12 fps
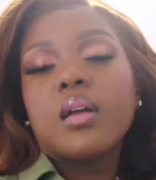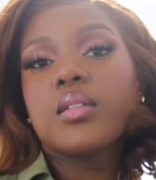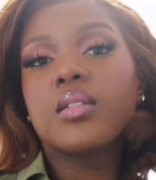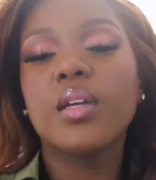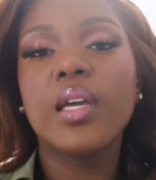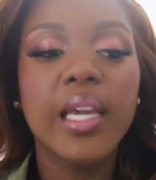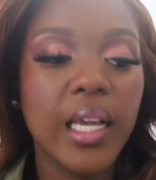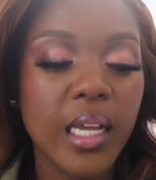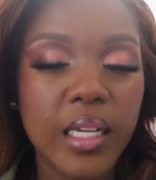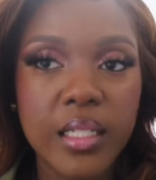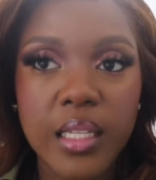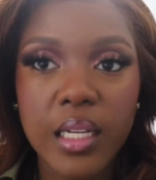So hey
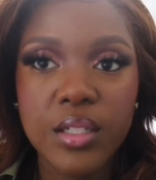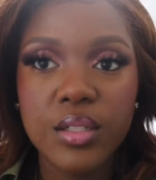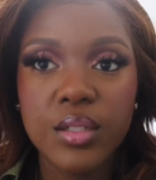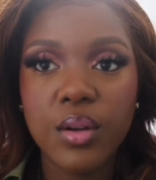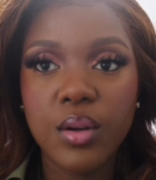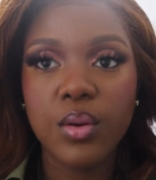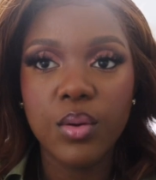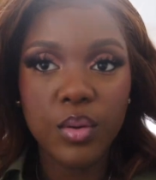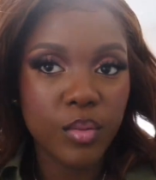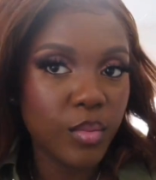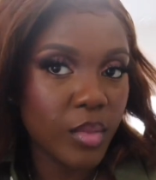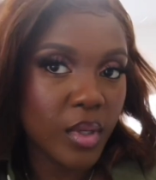guys, I just got
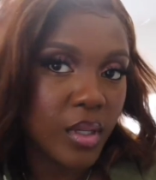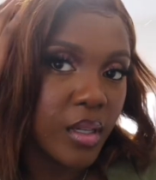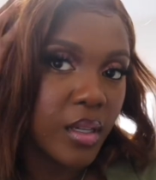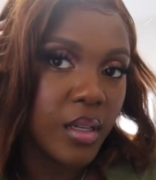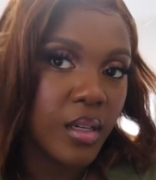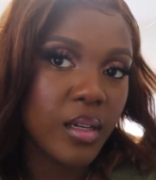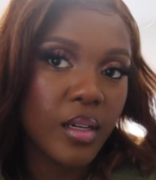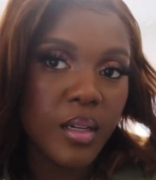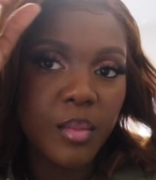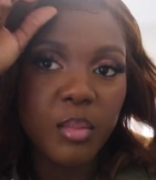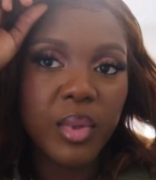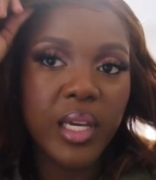home.
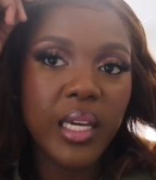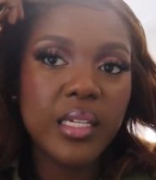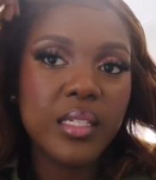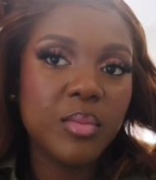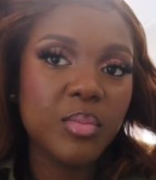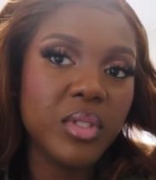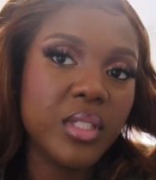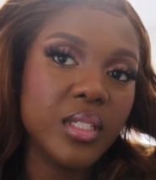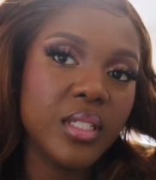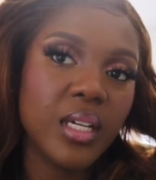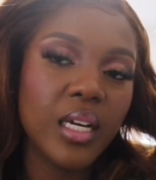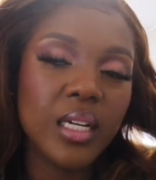My hair is a bit
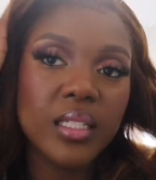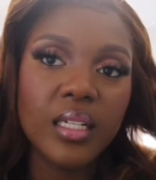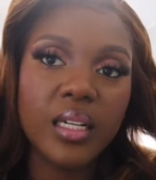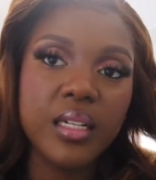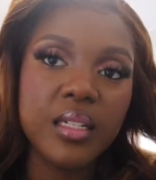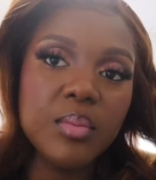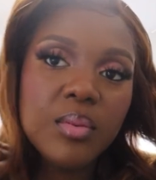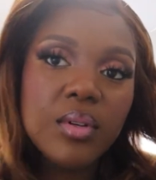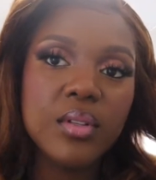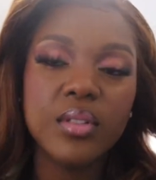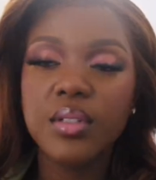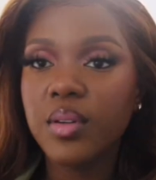scattered,
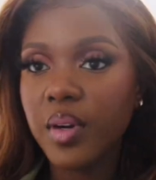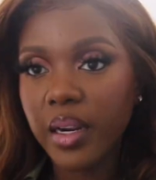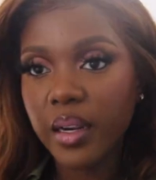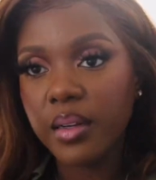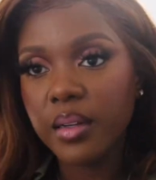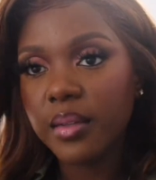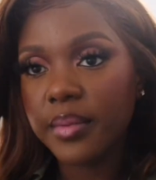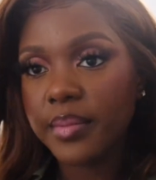but it's alright.